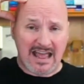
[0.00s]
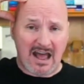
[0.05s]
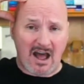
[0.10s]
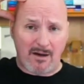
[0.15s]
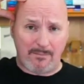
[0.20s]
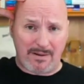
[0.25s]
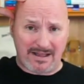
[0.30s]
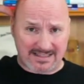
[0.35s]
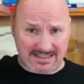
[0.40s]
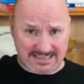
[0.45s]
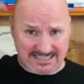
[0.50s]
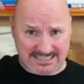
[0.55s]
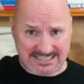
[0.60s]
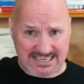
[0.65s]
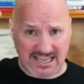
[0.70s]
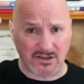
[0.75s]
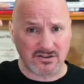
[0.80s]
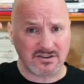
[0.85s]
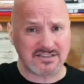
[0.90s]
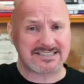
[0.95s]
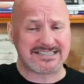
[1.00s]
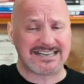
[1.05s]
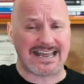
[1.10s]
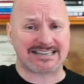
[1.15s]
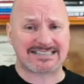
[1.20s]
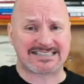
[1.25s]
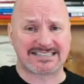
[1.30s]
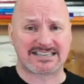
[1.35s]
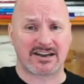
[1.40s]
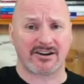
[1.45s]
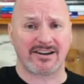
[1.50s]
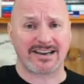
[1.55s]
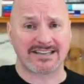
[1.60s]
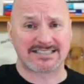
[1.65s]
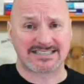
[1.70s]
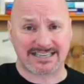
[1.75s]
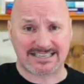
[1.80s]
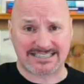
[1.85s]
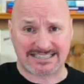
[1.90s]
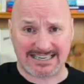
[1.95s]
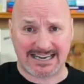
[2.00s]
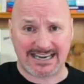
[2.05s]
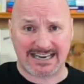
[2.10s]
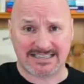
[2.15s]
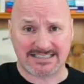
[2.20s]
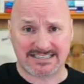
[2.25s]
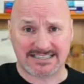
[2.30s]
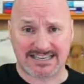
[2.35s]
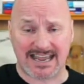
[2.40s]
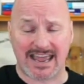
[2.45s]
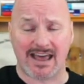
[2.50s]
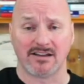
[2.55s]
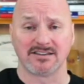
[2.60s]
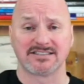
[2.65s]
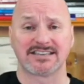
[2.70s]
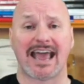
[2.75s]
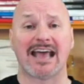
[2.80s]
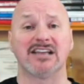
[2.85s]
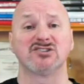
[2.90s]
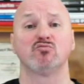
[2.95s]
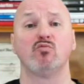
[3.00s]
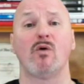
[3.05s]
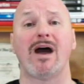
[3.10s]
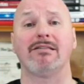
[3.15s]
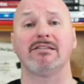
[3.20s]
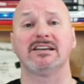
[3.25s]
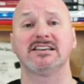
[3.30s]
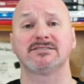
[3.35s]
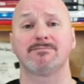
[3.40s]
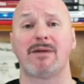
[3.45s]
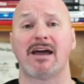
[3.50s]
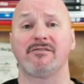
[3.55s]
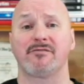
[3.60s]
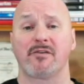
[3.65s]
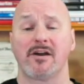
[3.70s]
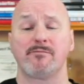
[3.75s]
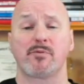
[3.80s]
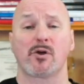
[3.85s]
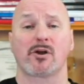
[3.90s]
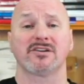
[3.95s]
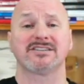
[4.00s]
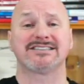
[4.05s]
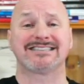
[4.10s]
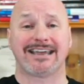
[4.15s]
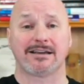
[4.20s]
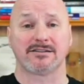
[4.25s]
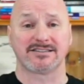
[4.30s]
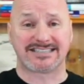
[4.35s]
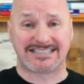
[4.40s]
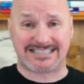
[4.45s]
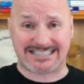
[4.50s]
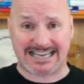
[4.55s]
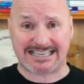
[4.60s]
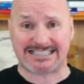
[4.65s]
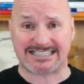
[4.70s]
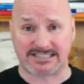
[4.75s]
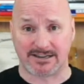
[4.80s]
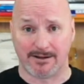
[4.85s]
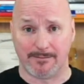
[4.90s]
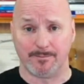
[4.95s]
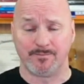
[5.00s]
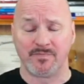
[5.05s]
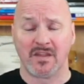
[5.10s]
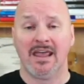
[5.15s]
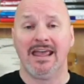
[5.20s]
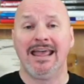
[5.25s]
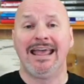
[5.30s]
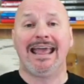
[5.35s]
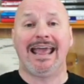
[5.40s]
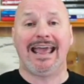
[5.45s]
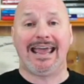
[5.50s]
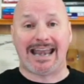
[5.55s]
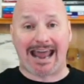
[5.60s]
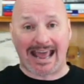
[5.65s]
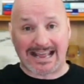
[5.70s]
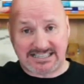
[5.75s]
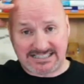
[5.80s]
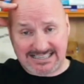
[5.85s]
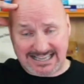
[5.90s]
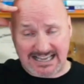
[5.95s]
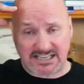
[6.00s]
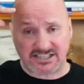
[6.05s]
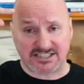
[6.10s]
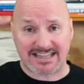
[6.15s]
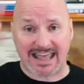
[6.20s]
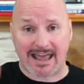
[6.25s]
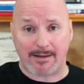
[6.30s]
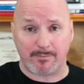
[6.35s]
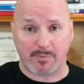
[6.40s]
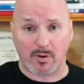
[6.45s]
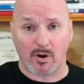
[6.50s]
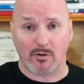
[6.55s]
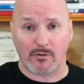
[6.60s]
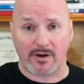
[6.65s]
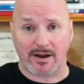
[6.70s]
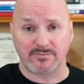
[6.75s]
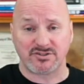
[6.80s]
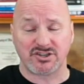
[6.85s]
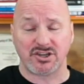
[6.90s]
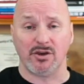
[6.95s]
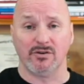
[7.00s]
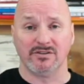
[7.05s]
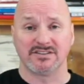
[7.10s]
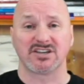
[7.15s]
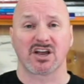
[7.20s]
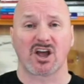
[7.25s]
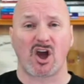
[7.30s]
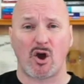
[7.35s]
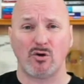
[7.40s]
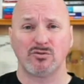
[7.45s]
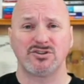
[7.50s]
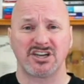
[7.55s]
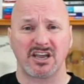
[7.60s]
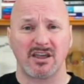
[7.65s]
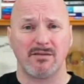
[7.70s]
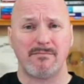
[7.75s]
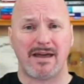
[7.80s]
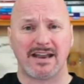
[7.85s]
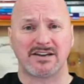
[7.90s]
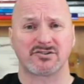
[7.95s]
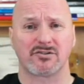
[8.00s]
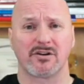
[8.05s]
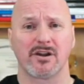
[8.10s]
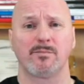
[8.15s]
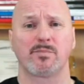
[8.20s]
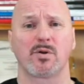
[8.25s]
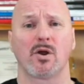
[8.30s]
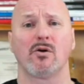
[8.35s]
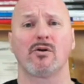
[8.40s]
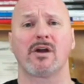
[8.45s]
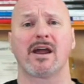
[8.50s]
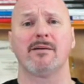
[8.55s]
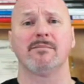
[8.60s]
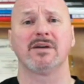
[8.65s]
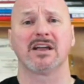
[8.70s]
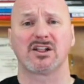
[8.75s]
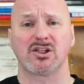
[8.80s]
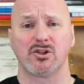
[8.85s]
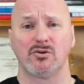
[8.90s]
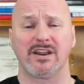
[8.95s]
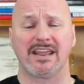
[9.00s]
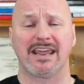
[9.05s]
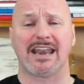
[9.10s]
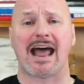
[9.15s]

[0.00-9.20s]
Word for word: about the skills necessary to succeed in sales, as well as my Freight broker sales system. And I teach that program to you. It's a coaching and mentoring program, including an